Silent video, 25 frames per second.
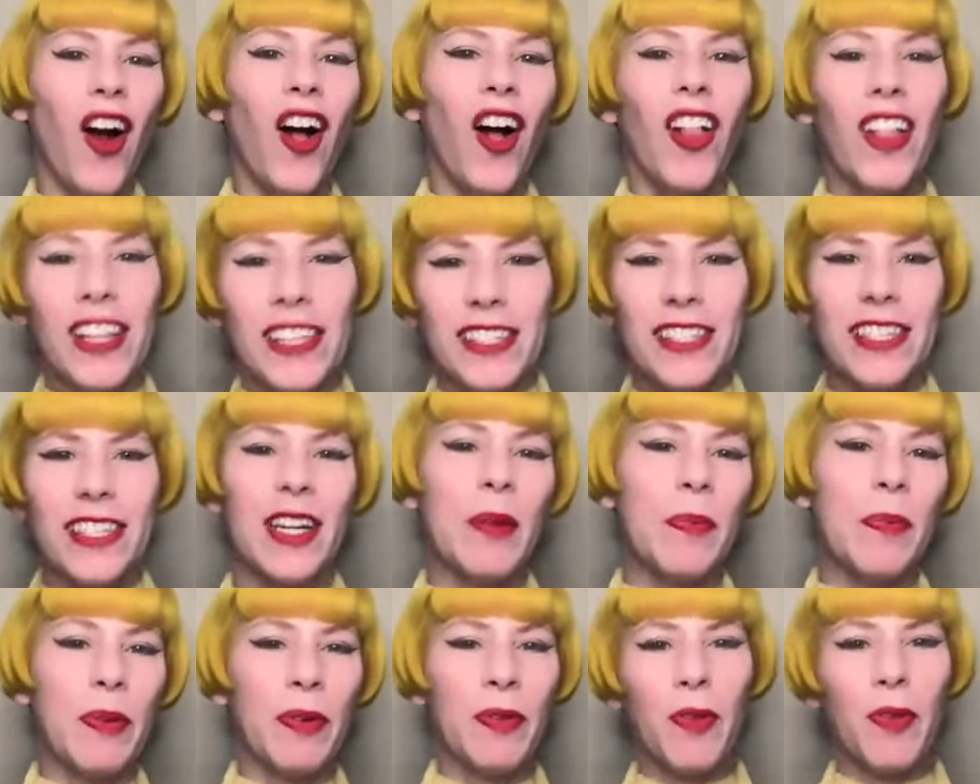crawl and
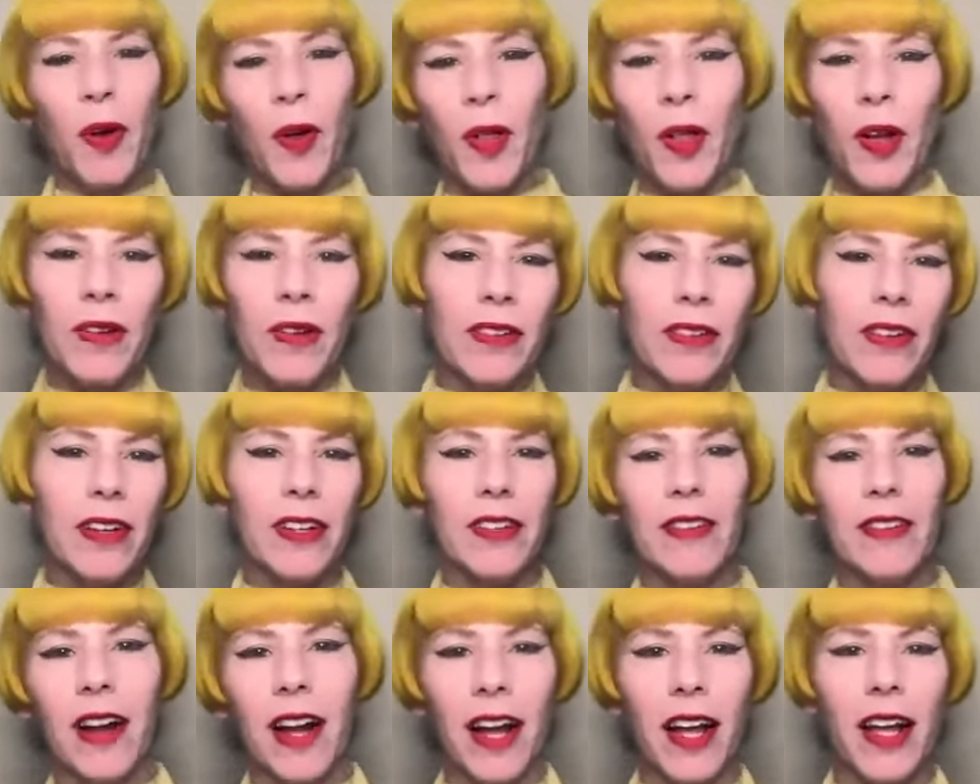sit up and roll over
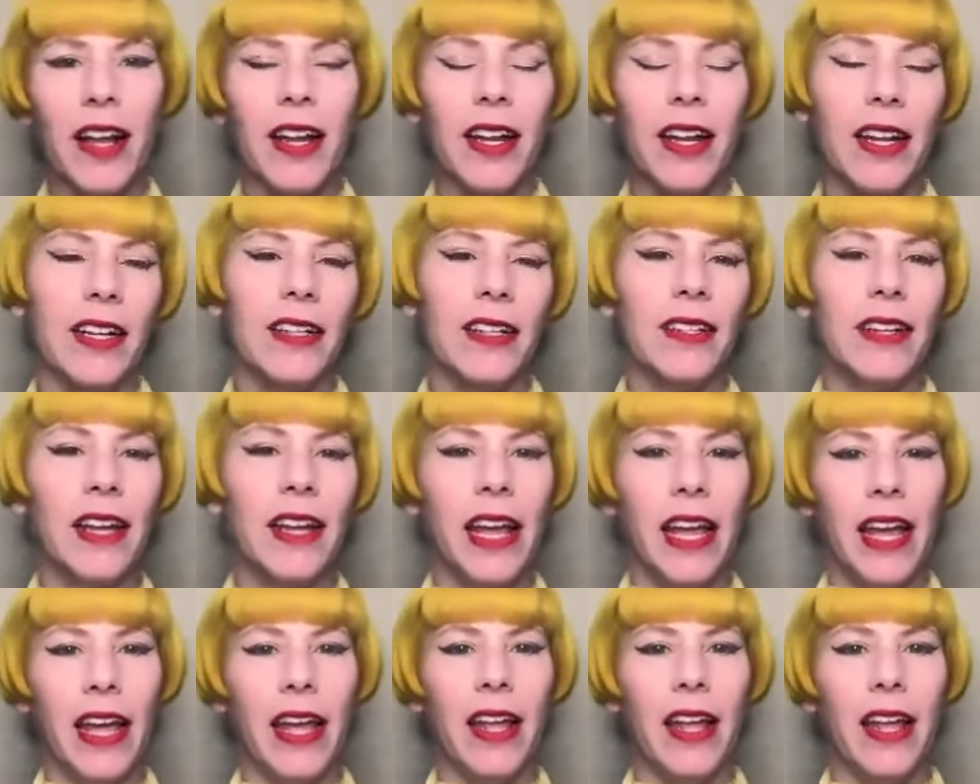and run,
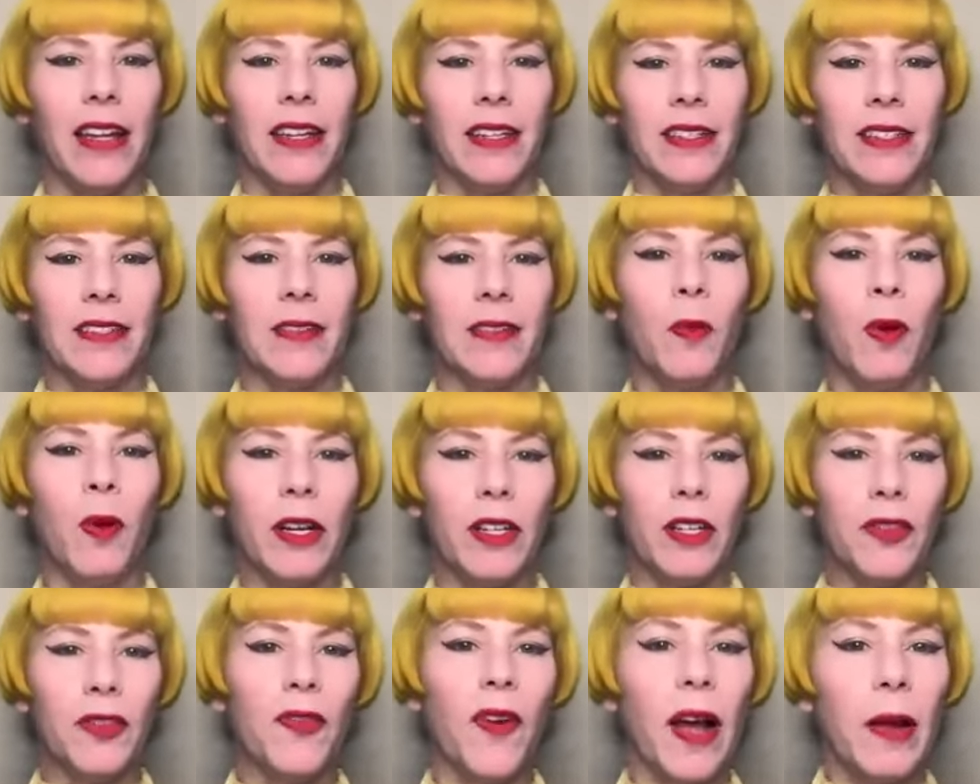and
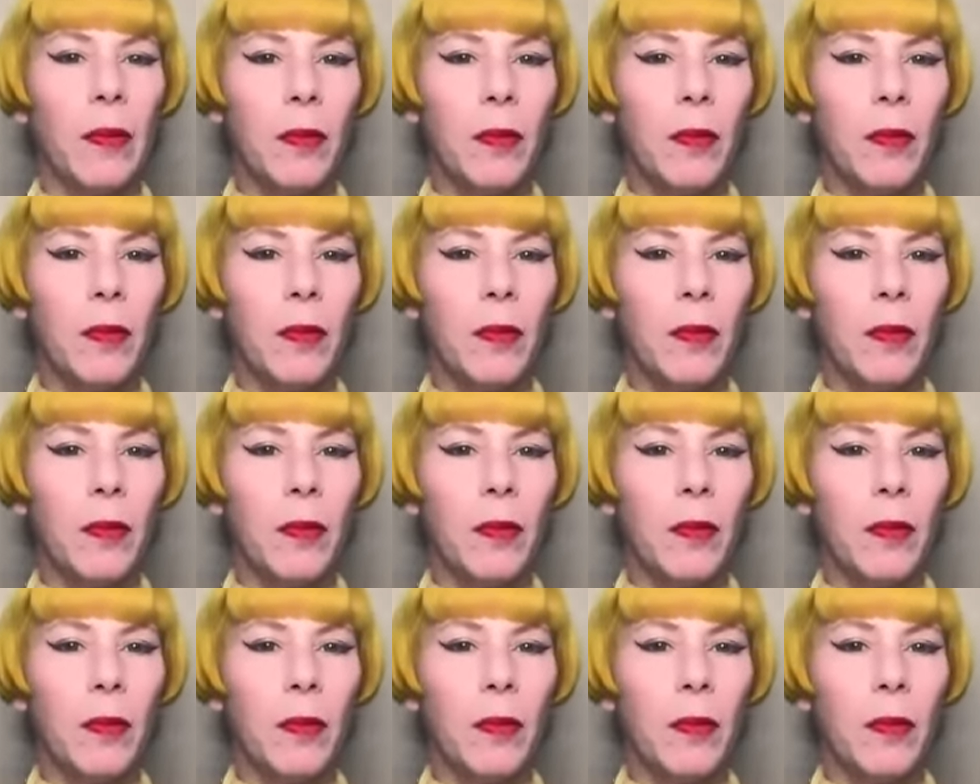whereas